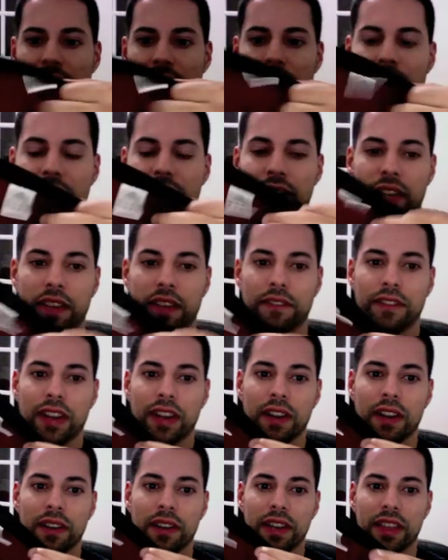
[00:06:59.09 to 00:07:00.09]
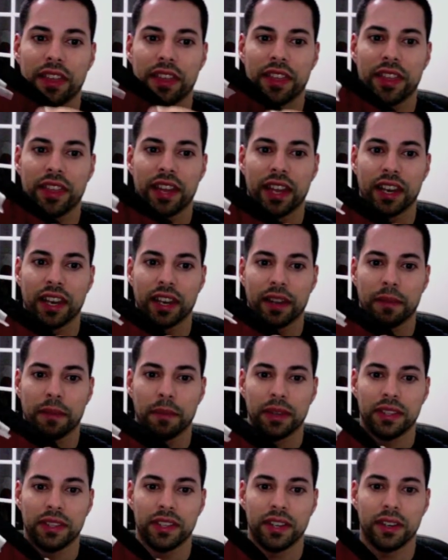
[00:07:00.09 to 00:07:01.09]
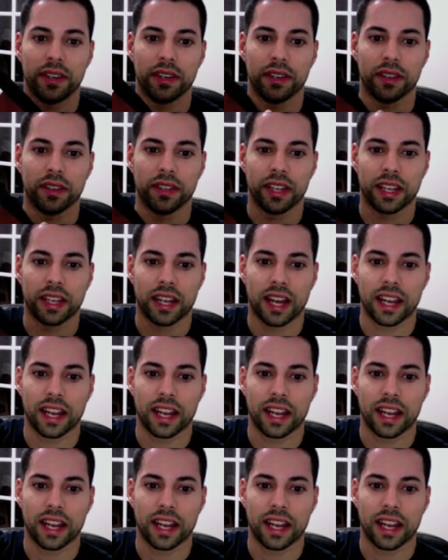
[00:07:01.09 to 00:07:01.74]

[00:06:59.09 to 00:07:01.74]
it's like very thin material. Like I